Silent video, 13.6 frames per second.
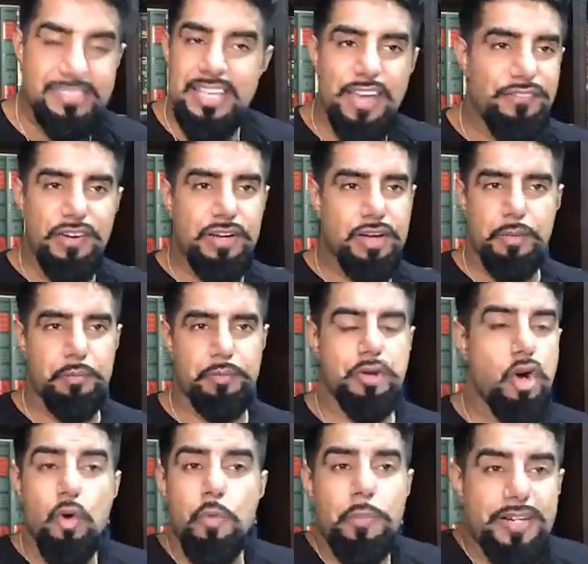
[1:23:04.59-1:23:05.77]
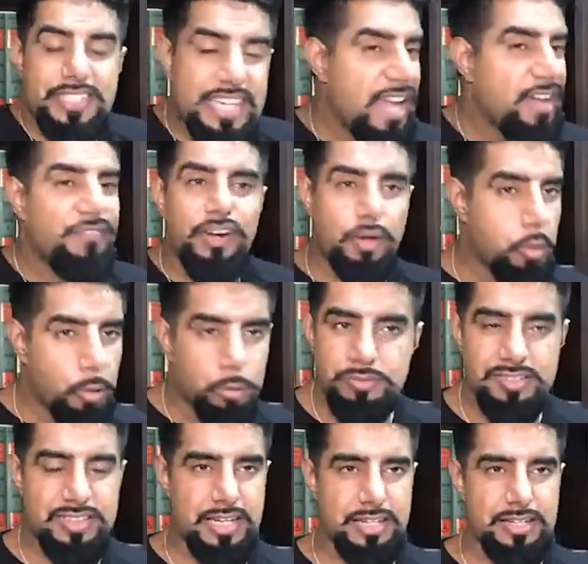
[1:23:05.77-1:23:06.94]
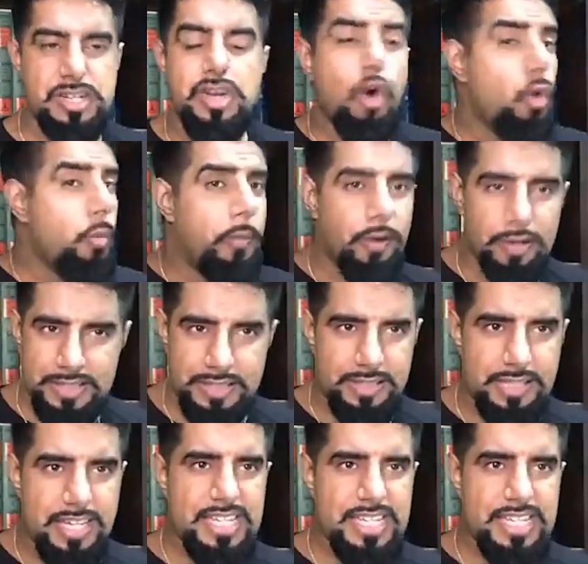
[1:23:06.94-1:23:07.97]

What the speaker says: ever quotes that. Nobody.